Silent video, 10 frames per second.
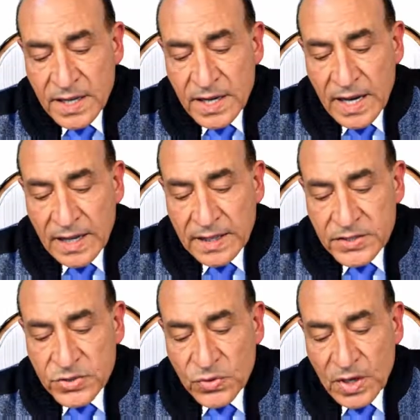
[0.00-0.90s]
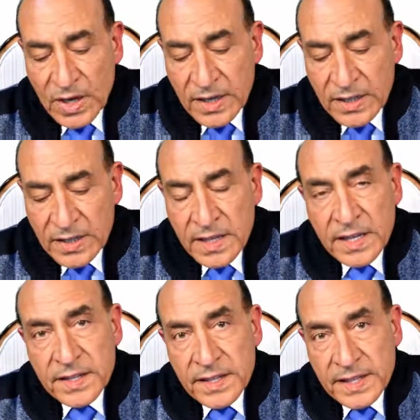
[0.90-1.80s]
and the 2 are
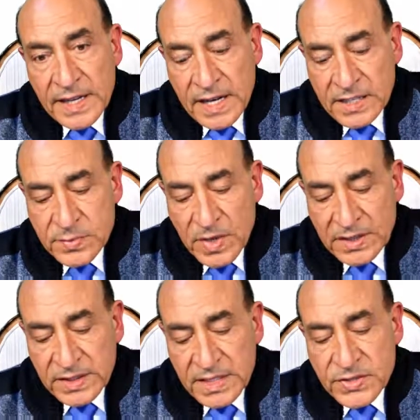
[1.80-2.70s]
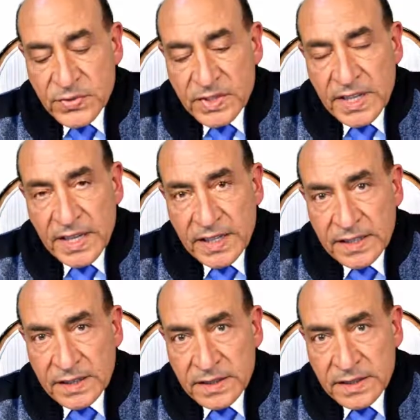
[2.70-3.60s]
the Young's modulus for the
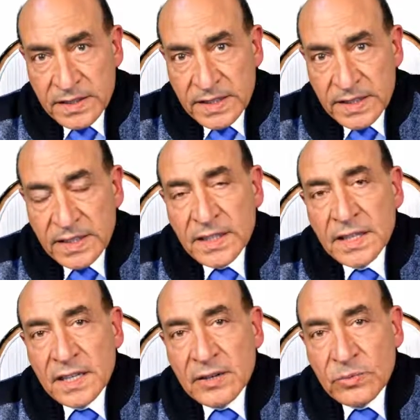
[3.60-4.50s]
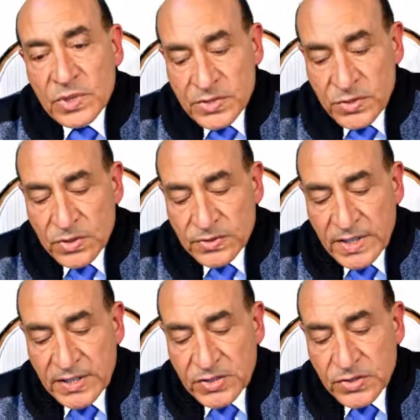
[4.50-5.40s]
inner, the Poisson
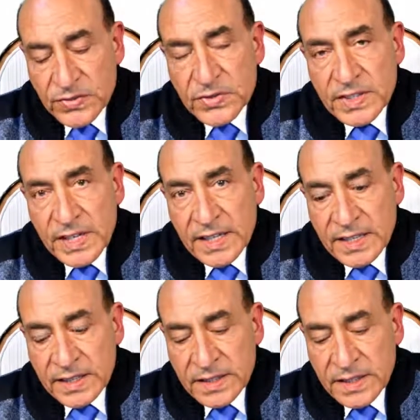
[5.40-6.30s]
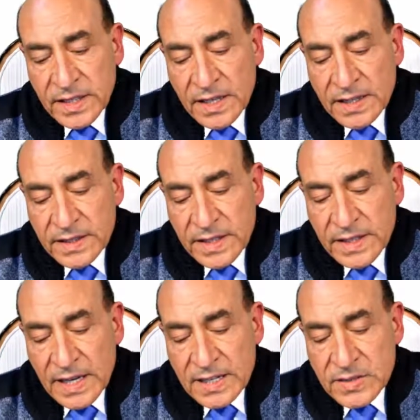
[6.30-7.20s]
ratio for the inner, the
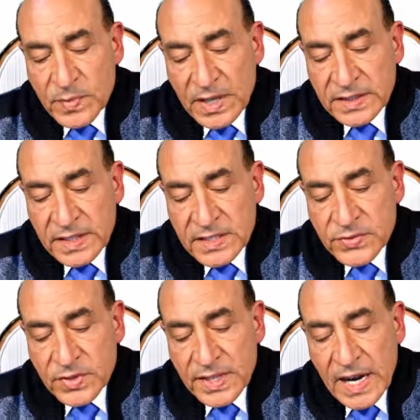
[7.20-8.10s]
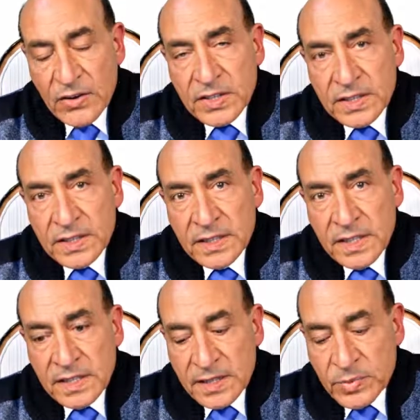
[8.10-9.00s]
Young's modulus for the outer,
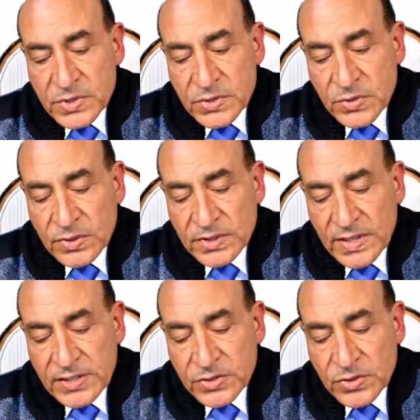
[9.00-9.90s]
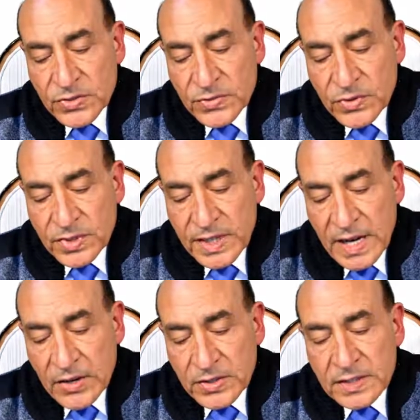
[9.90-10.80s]
the Poisson ratio for the
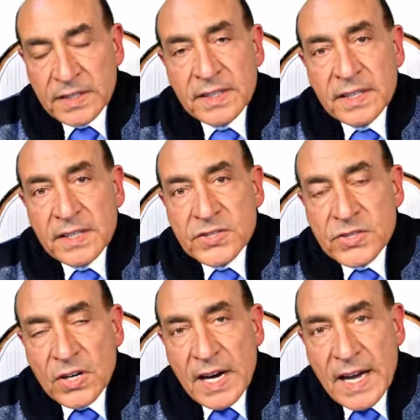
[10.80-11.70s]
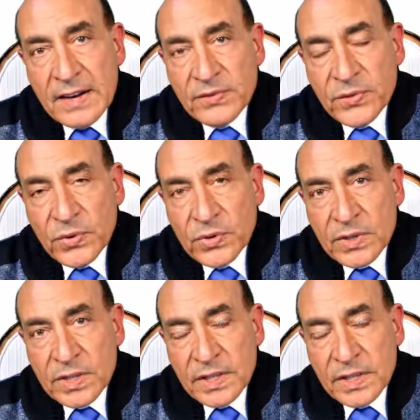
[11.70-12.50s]
outer. So I have 4